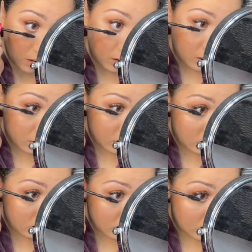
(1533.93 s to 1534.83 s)
And then
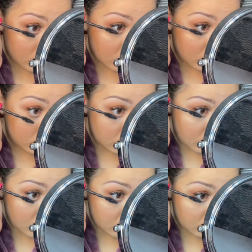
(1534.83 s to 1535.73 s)
I'm gonna coat the
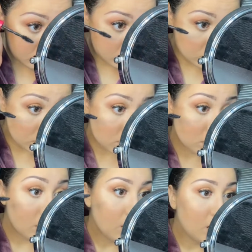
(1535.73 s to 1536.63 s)
bottom lashes.
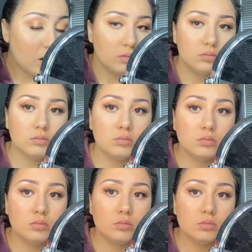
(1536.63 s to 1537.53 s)

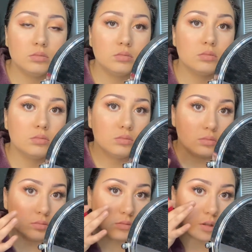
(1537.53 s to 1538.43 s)
I
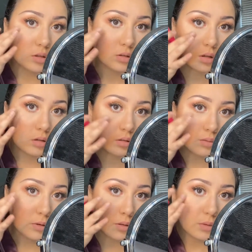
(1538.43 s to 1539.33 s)
just got a little
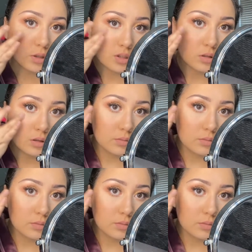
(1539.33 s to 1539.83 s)
bit on my cheek.